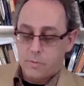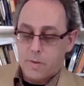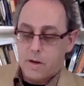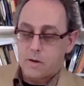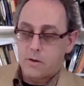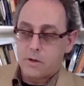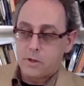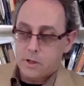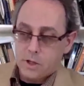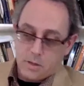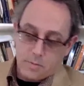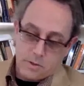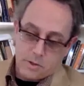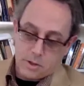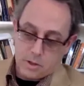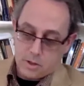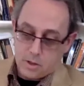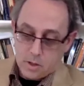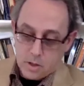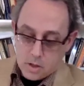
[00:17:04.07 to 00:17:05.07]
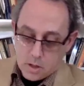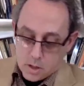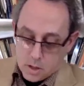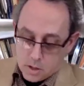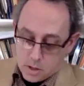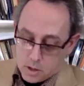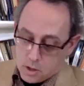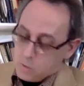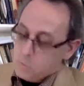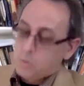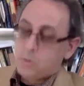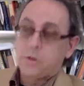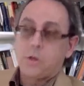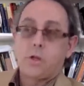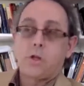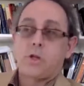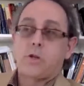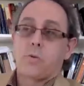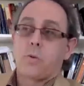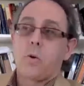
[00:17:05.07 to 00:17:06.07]
about legitimacy, you will
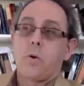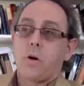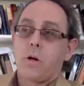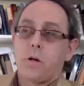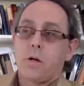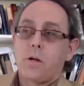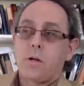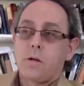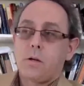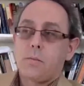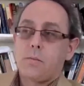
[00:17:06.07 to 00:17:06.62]
destroy